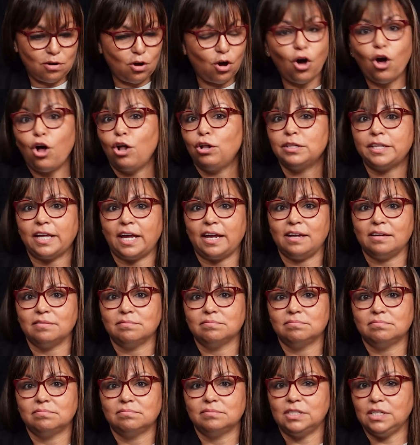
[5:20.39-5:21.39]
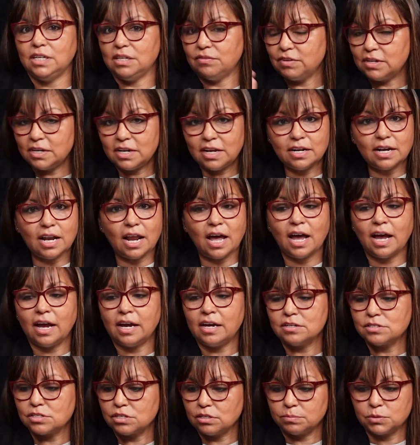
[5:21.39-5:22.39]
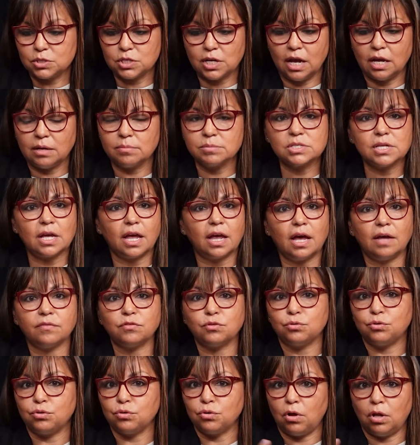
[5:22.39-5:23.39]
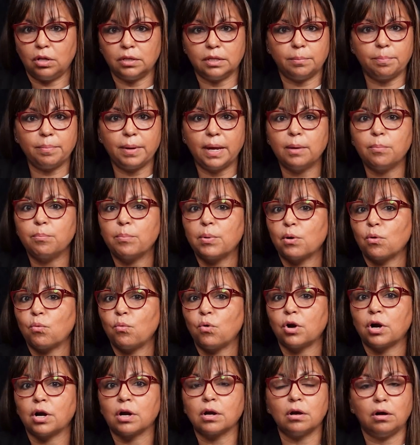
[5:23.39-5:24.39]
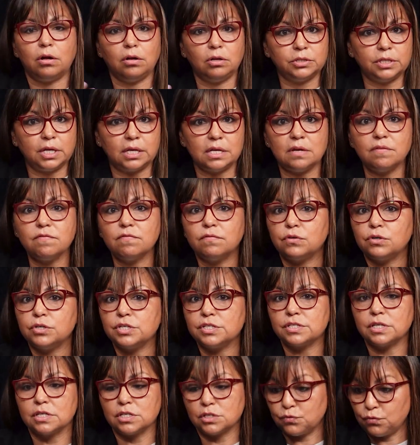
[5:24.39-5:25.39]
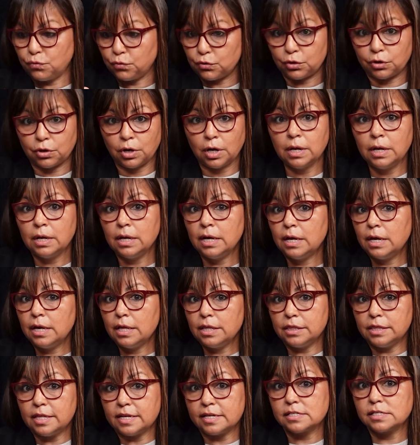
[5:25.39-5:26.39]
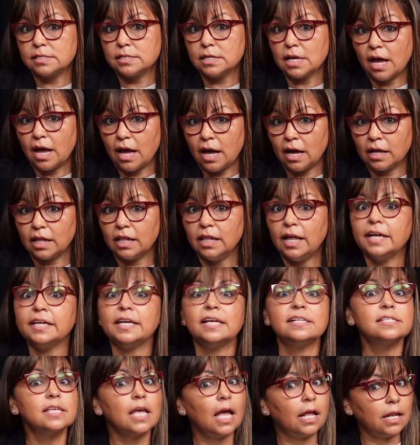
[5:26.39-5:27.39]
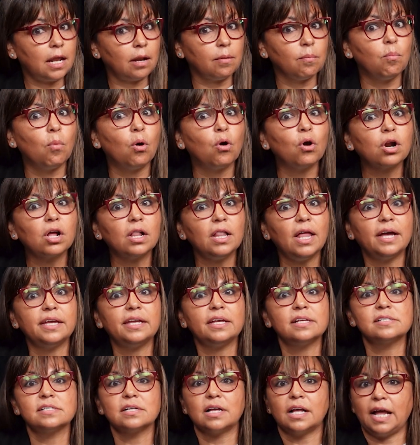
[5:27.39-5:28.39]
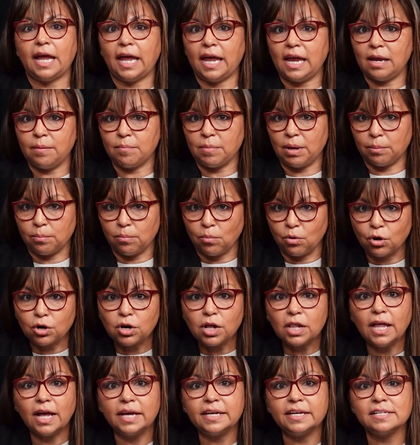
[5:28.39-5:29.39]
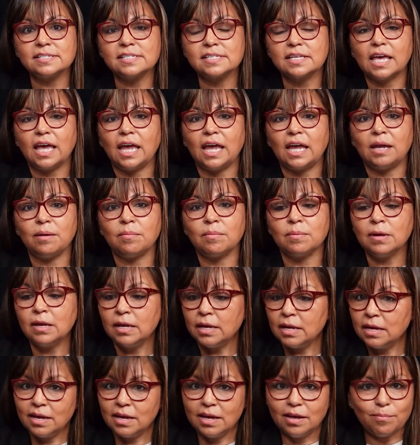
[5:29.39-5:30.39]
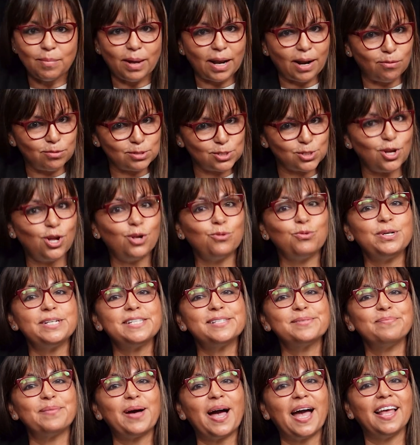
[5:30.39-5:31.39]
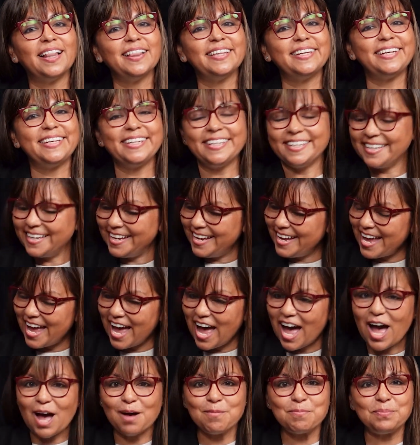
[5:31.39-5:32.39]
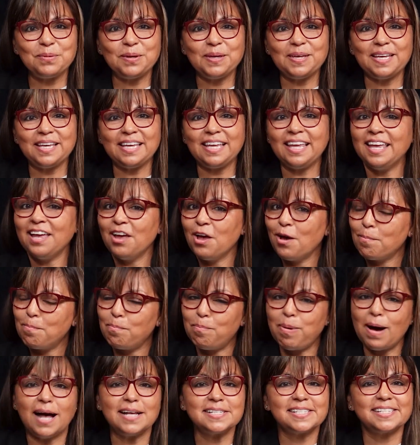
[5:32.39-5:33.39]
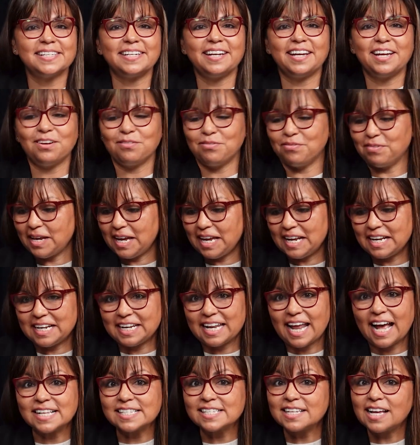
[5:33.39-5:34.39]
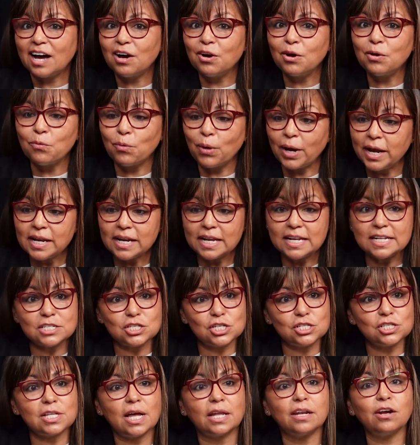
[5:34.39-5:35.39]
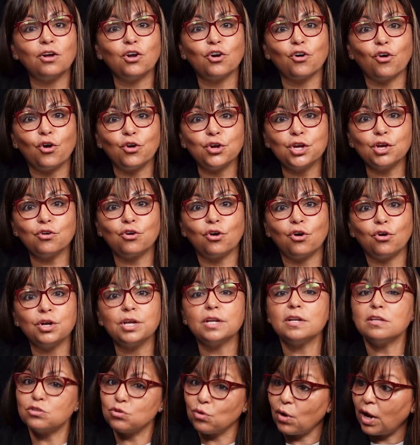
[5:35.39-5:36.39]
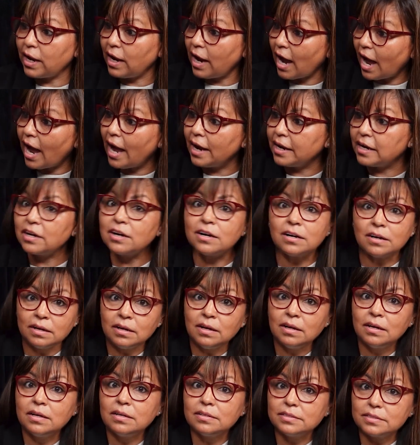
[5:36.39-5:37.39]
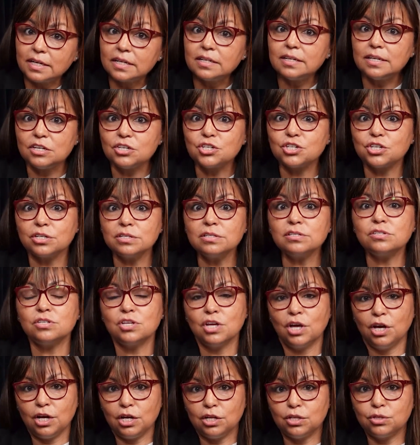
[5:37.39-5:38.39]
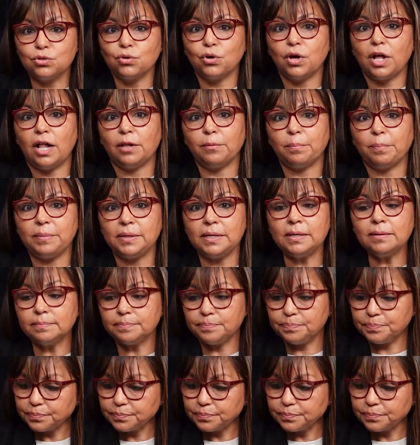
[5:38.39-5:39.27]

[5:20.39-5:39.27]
all day, even at night. Sometimes I had to do all the paperwork, all the invoices for these clients, and then more clients came and more clients came. But I was always smiling, happy, positive, and that's how it went. It just started growing. So I hired technicians to help me,